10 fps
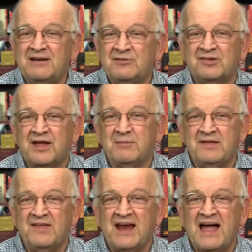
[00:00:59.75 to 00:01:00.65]
and it was
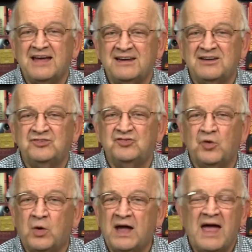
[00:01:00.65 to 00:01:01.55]
something that I could
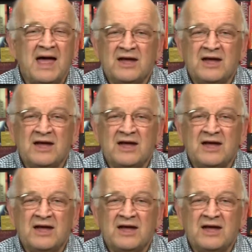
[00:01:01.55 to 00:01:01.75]
enjoy.